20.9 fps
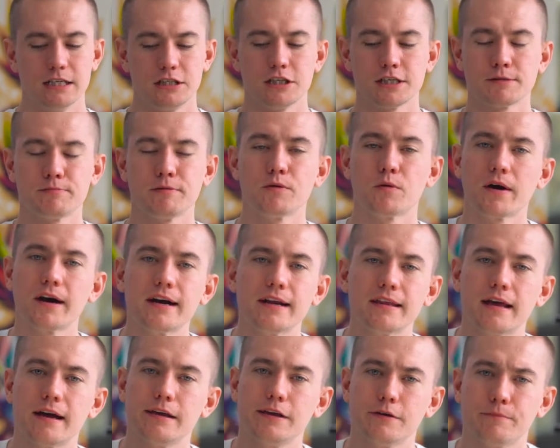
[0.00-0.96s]
just be wary
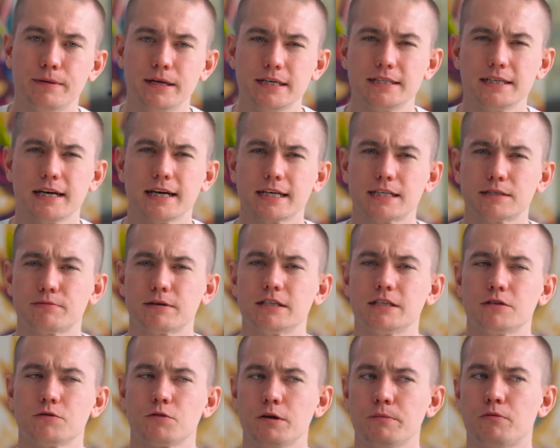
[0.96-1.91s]
that your PCI
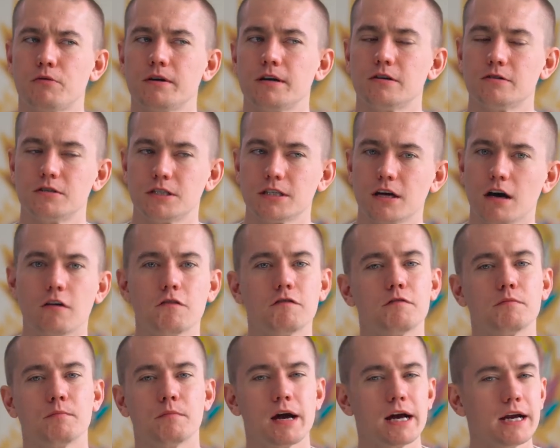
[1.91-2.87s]
Express 3.0
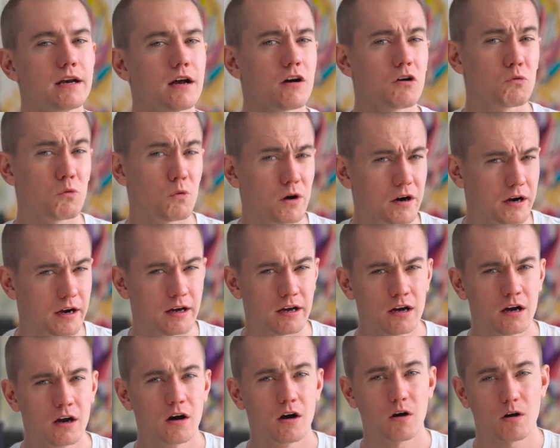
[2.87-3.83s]
stuff might not work
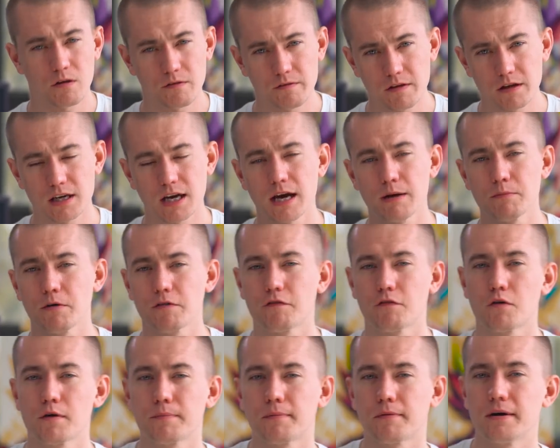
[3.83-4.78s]
all the time with
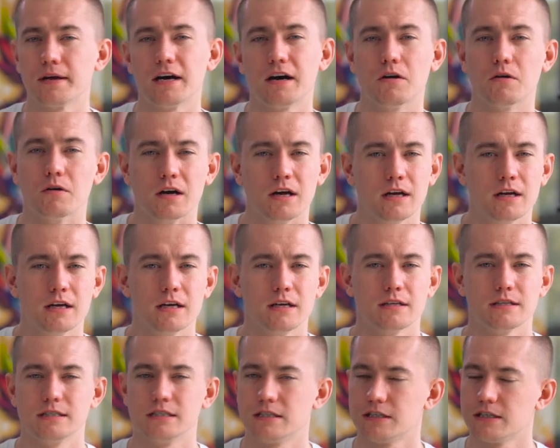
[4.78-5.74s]
4.0.
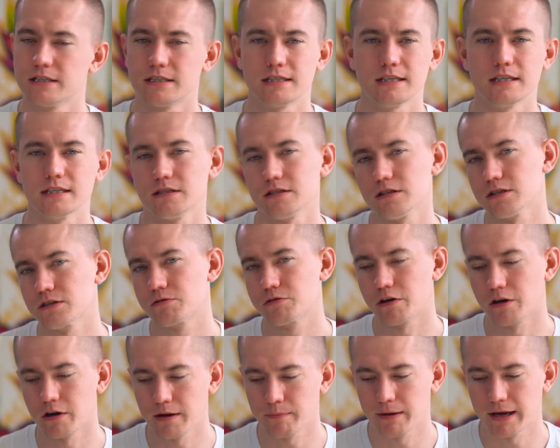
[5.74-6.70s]
It's just it's just
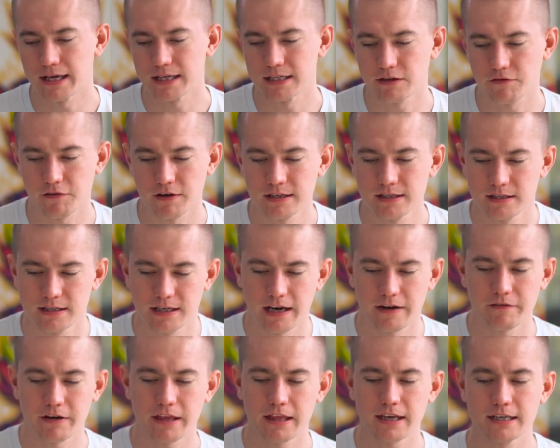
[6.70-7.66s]
growing pains, friends.
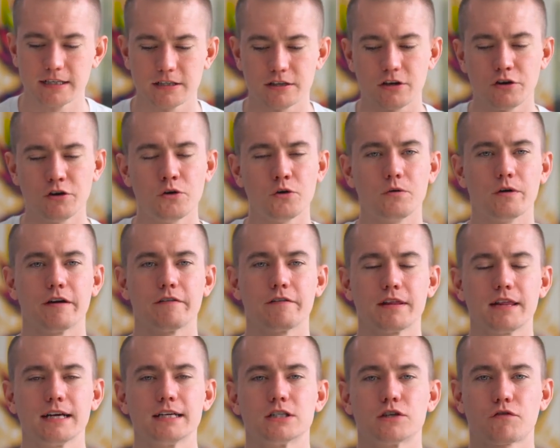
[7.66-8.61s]
Everything's new,
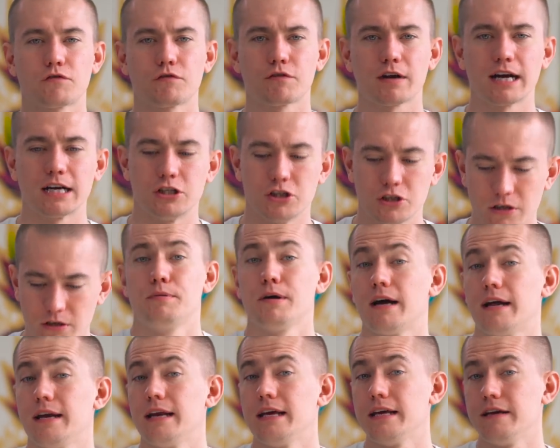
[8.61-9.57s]
everything's fresh.
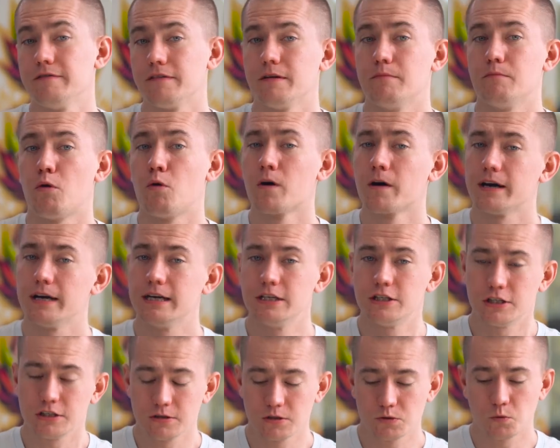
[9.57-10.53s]
But even more
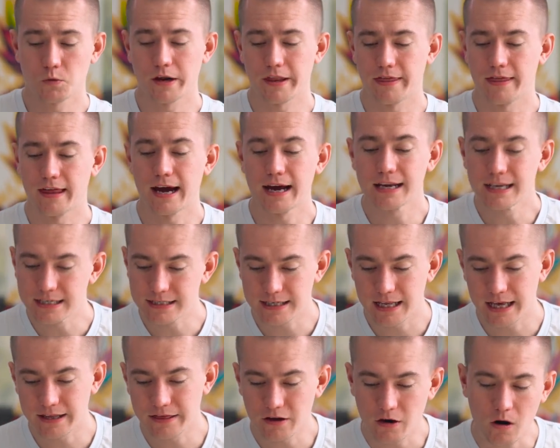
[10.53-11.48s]
issues with that is
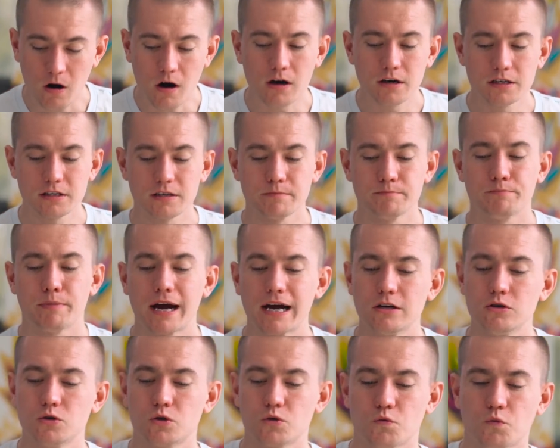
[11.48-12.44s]
that there are some
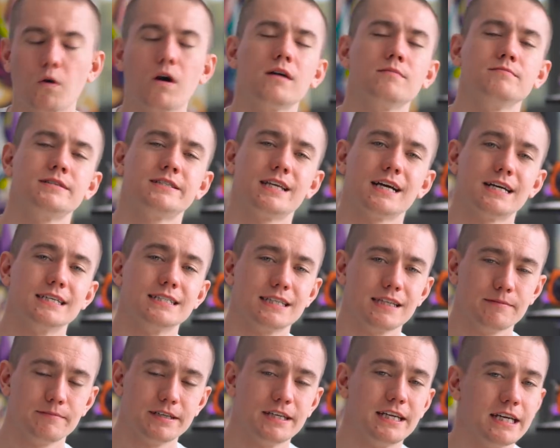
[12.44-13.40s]
BIOS ROM size
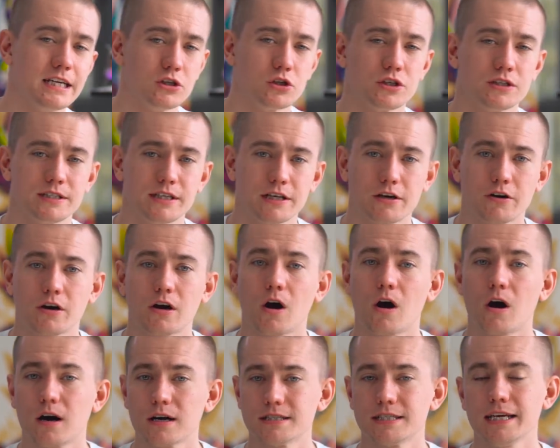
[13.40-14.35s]
limitations that are
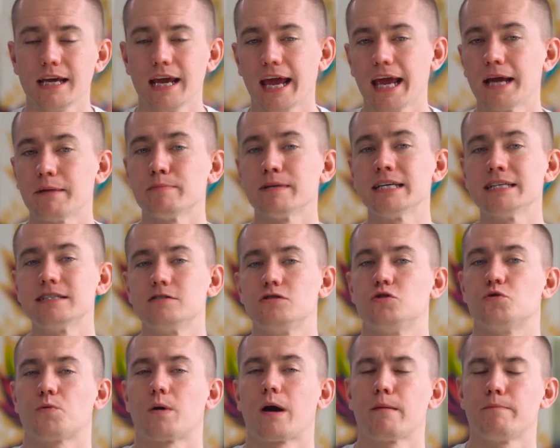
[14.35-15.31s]
causing AMD to
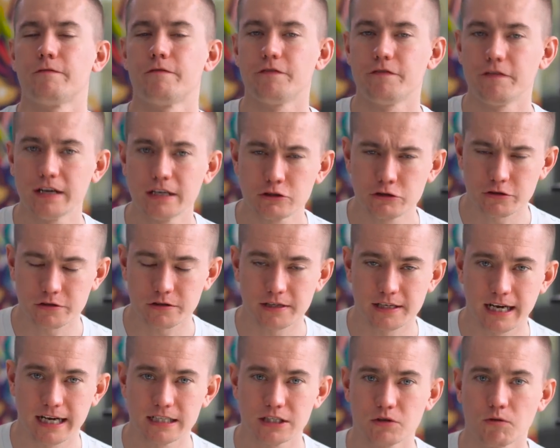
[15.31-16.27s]
drop feature
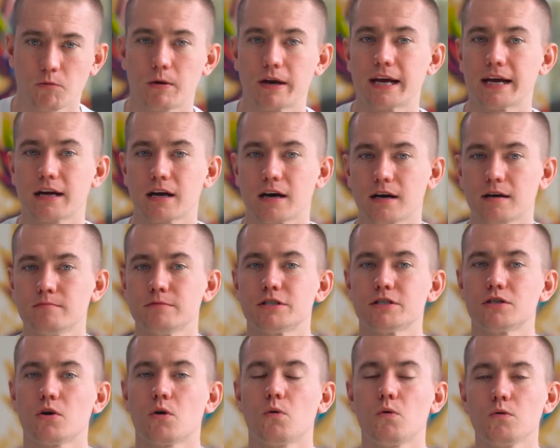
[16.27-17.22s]
sets when it comes
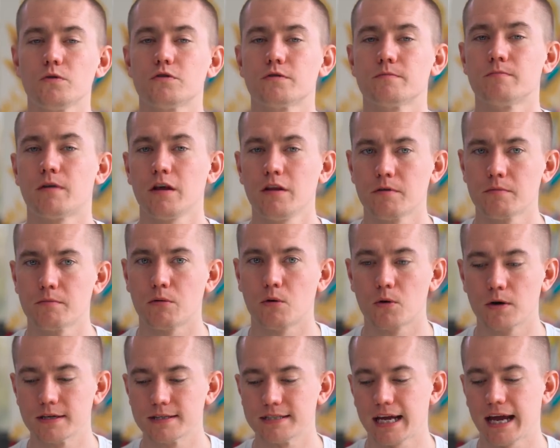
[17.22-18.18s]
to older
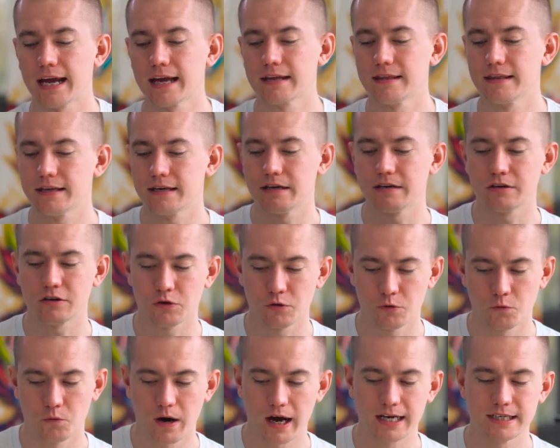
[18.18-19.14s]
motherboards and the
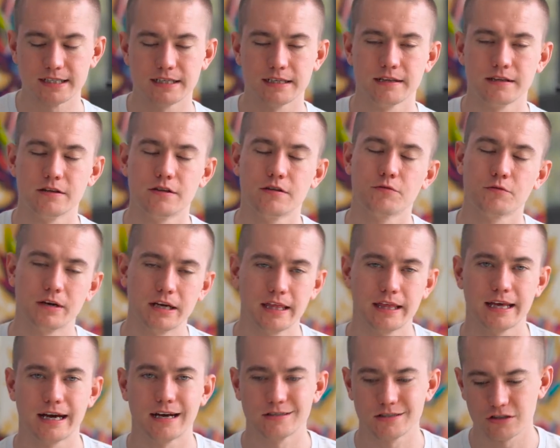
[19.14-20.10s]
new Ryzen
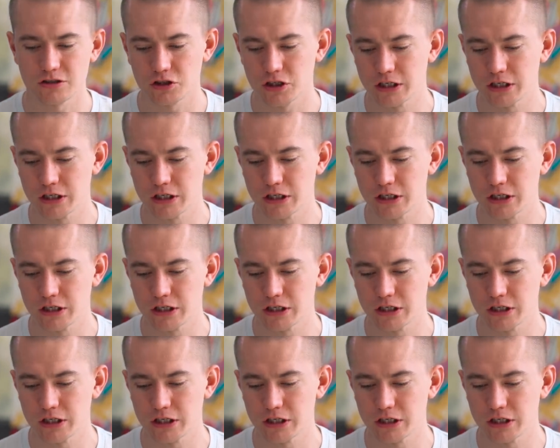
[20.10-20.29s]
3000